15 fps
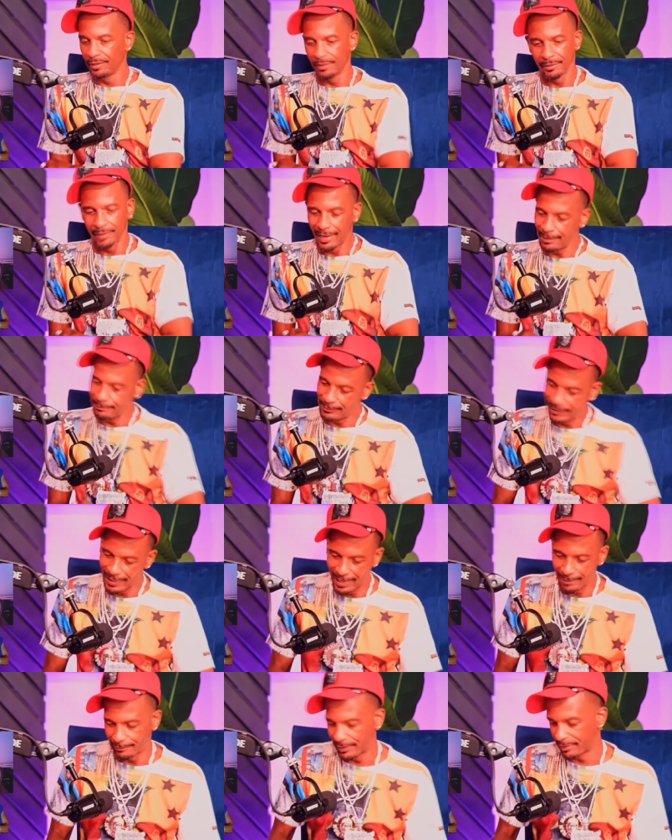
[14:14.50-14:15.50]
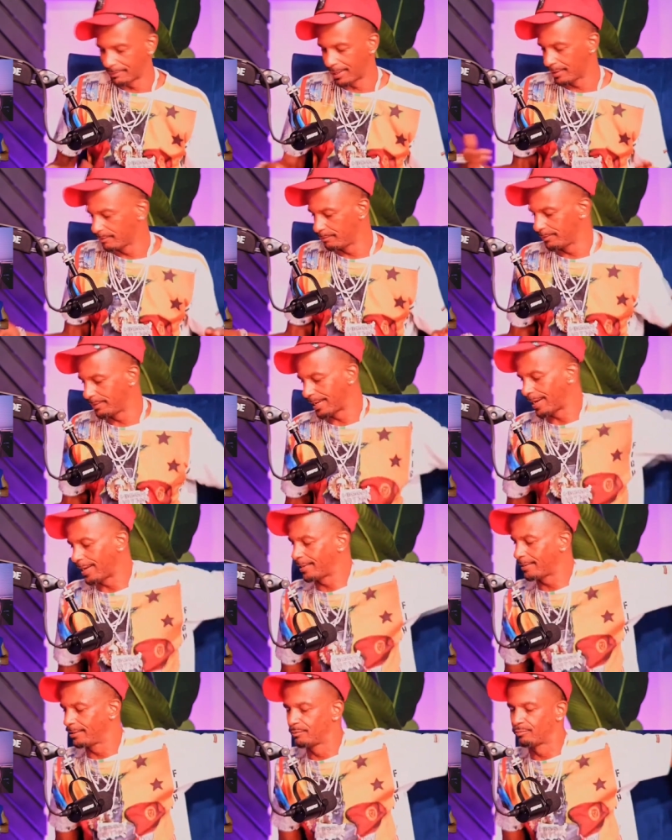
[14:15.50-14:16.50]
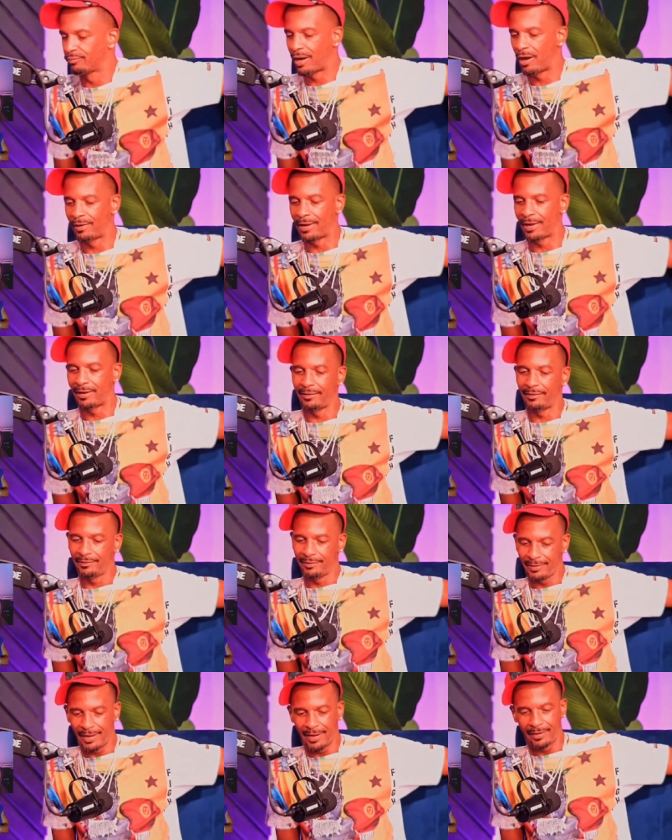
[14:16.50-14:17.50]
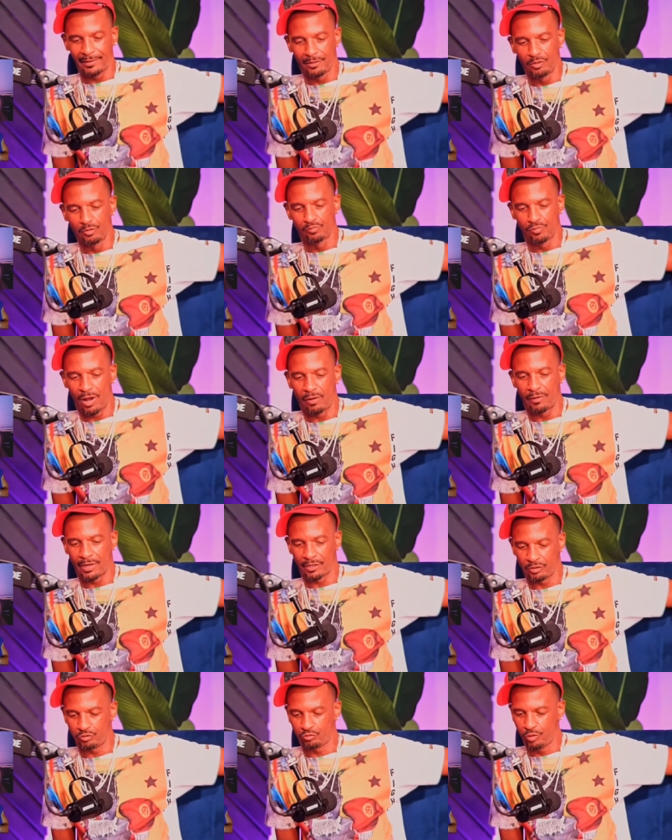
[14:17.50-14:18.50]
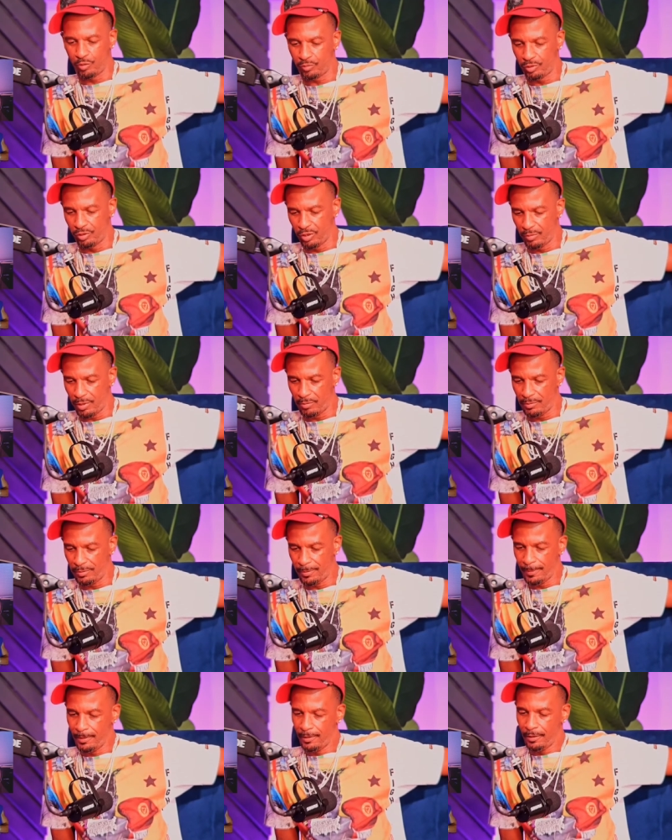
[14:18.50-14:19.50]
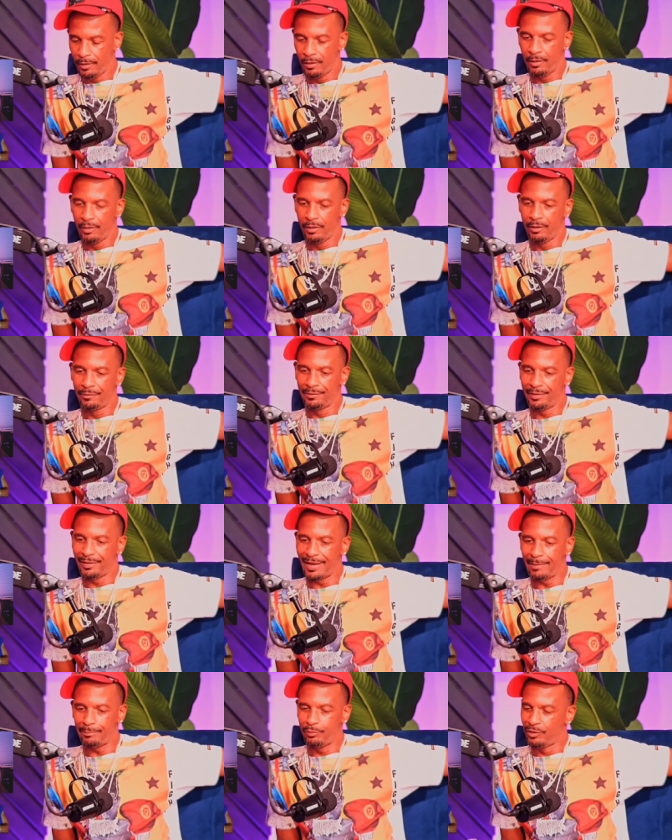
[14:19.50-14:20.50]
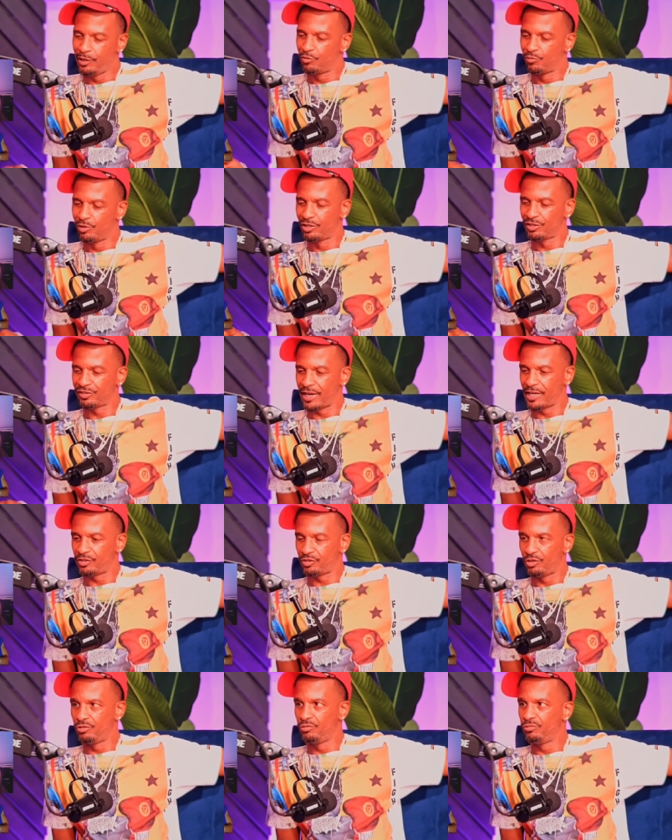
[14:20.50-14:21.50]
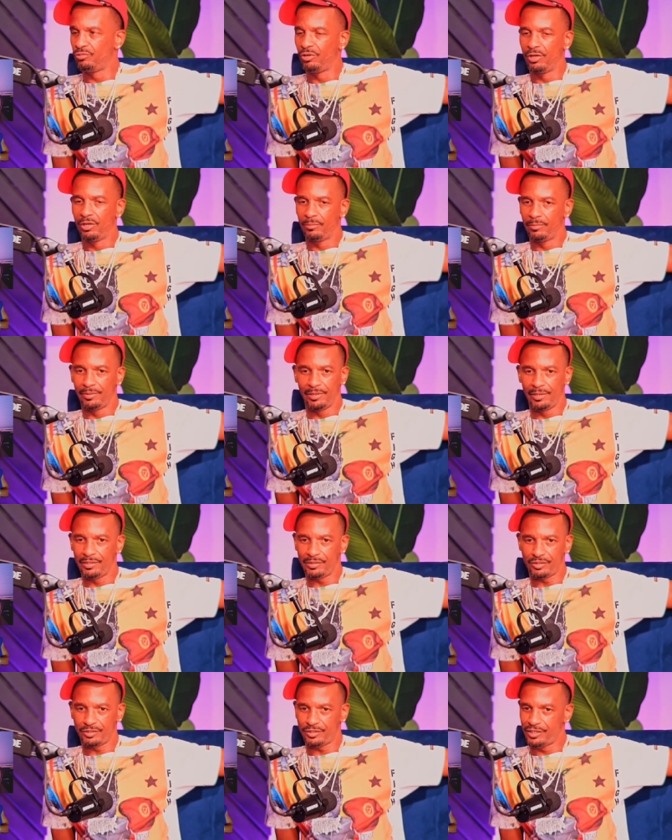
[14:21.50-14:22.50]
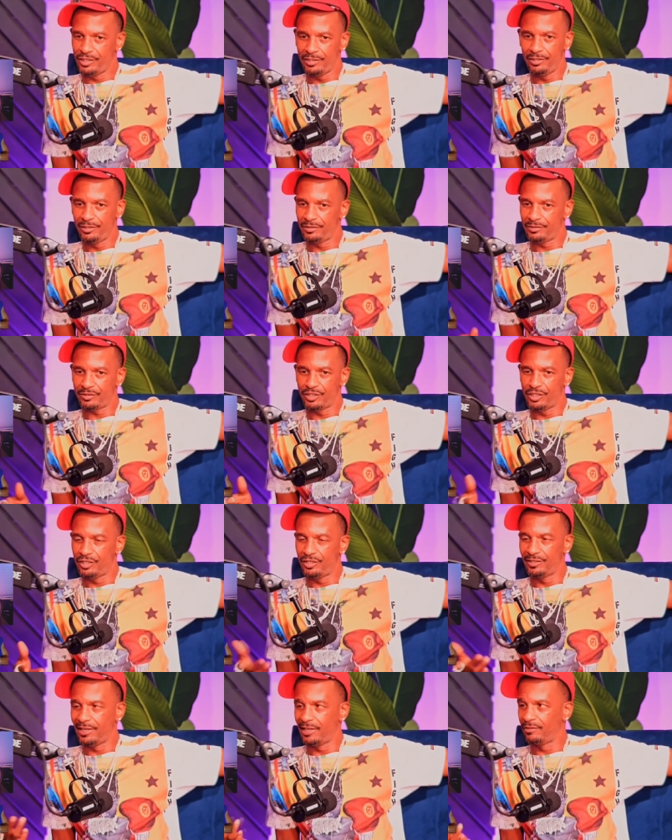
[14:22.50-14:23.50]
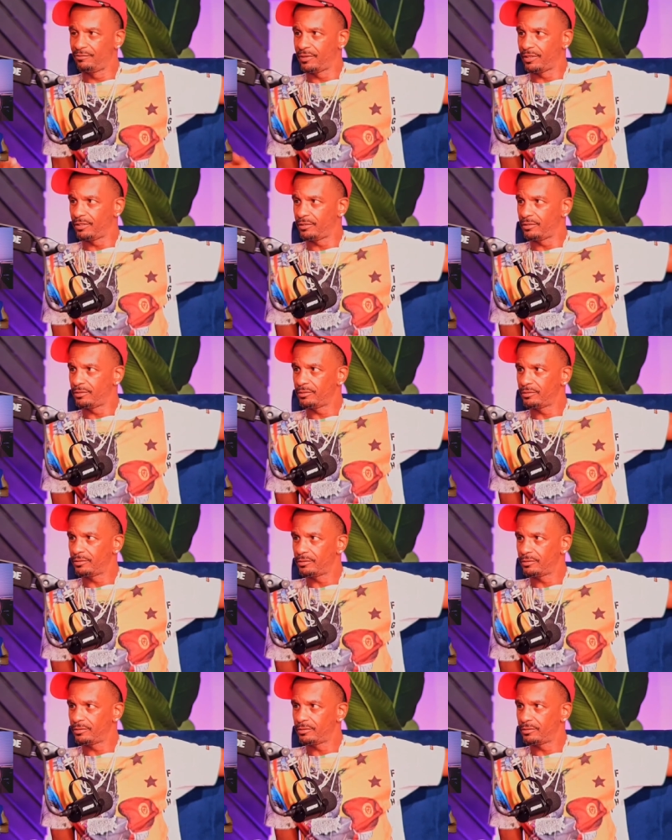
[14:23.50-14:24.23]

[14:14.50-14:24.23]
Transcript: Nigga, I had a little broad out. Nigga, I had a little broad out the strip club, homie. Nigga, I put her in real estate school, but nigga, she couldn't elevate.